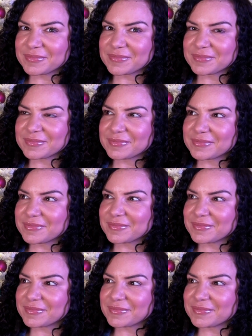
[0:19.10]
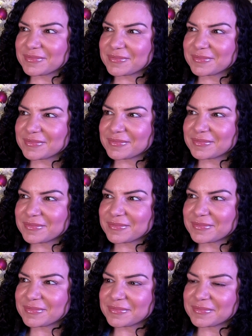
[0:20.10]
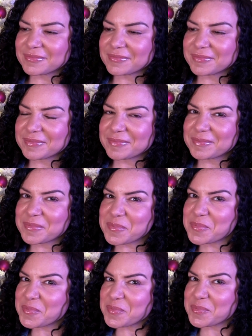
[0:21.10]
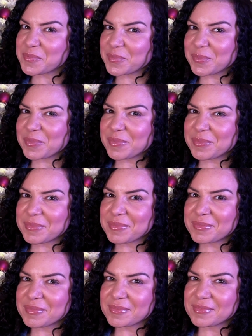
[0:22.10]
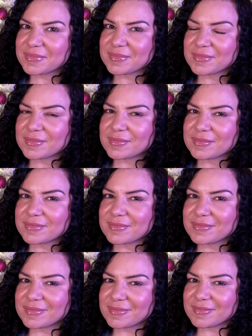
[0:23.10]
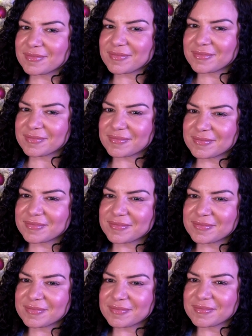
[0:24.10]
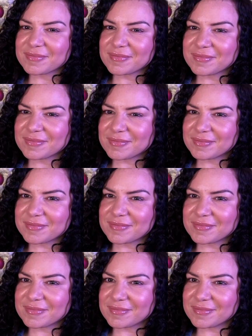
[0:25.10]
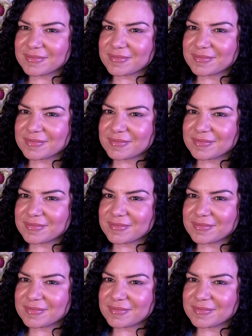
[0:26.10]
[no speech]